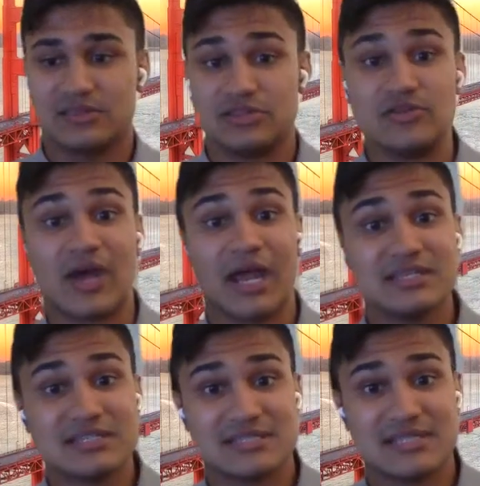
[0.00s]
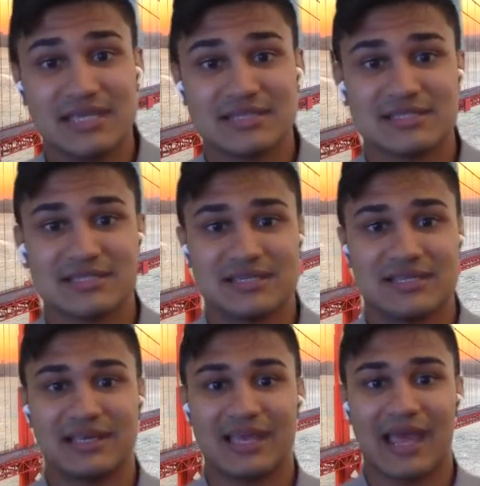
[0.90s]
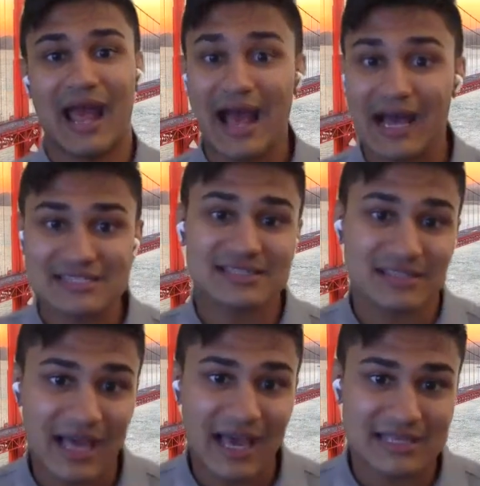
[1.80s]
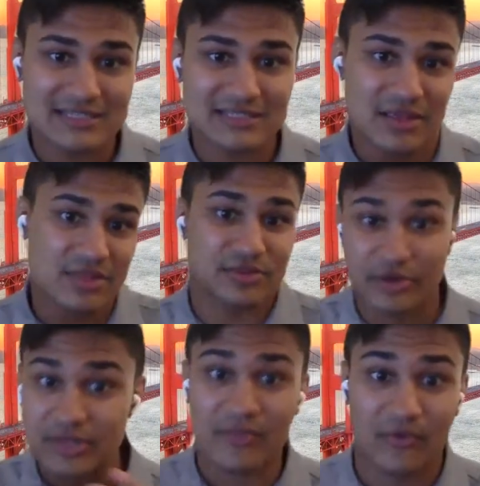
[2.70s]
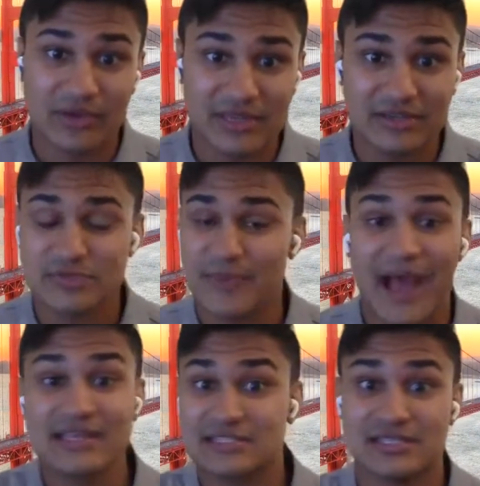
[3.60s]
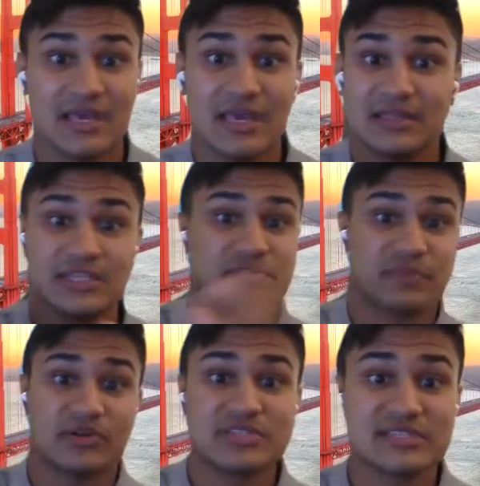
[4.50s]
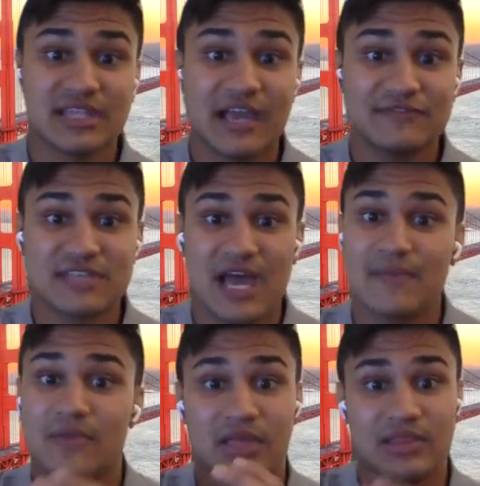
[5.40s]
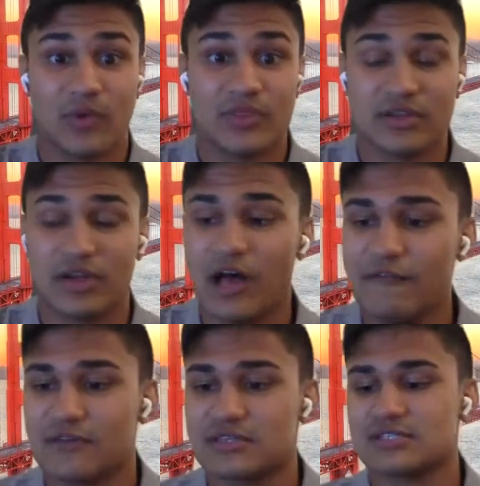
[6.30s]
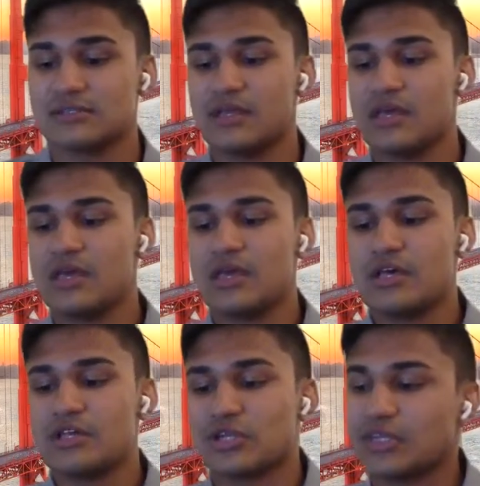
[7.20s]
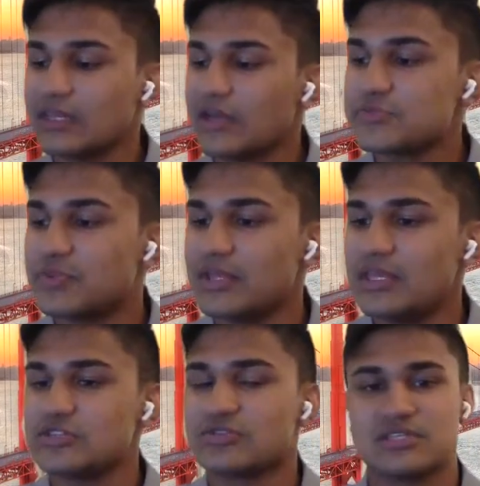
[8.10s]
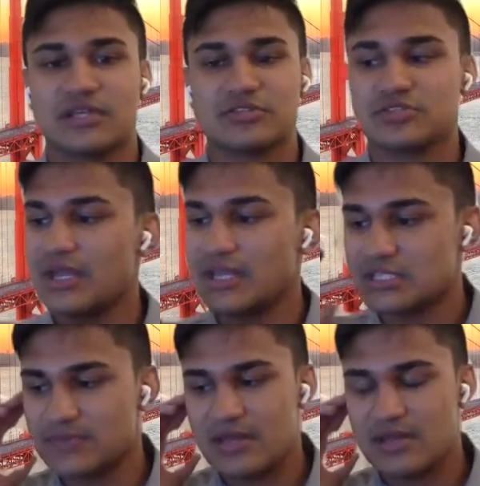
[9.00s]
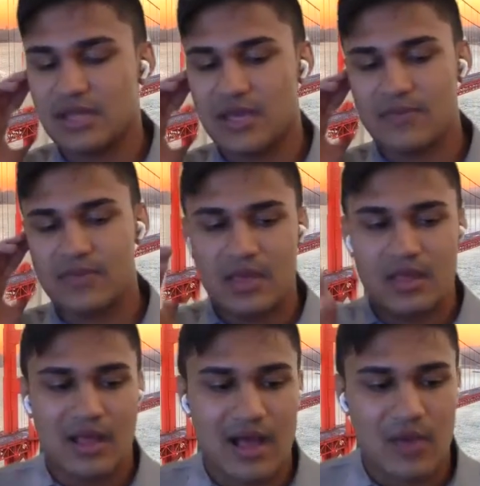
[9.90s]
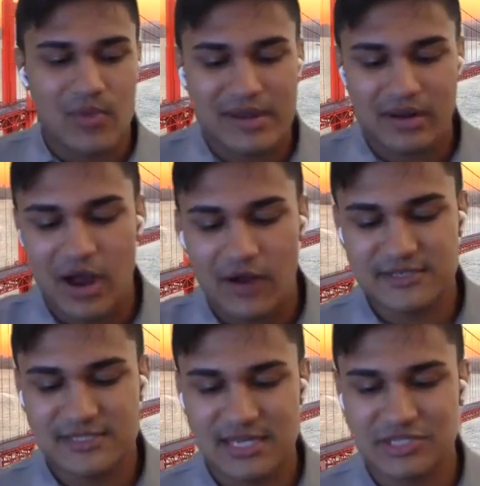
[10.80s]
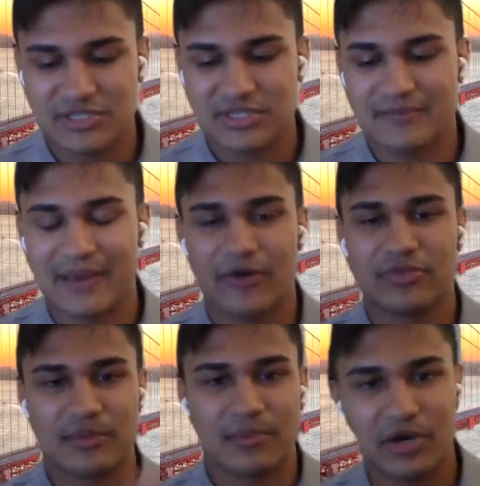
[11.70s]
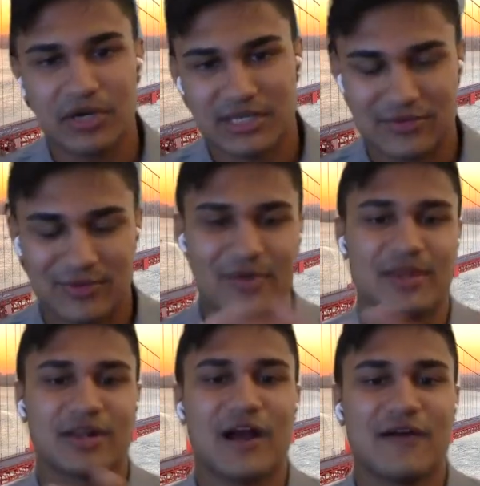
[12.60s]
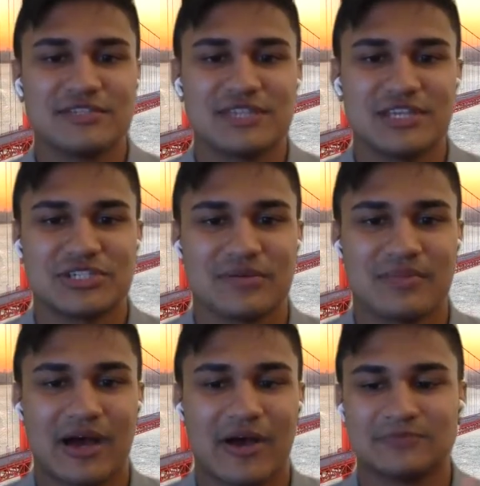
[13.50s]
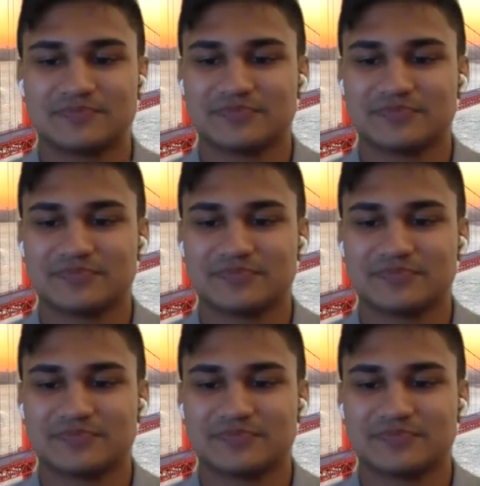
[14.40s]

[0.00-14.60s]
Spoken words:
the United States has to last 30 more years past this person's lifetime and when they're in office. So I thought that was pretty interesting. I was trying to explain to them, we had a conversation about the market, right? We had a conversation about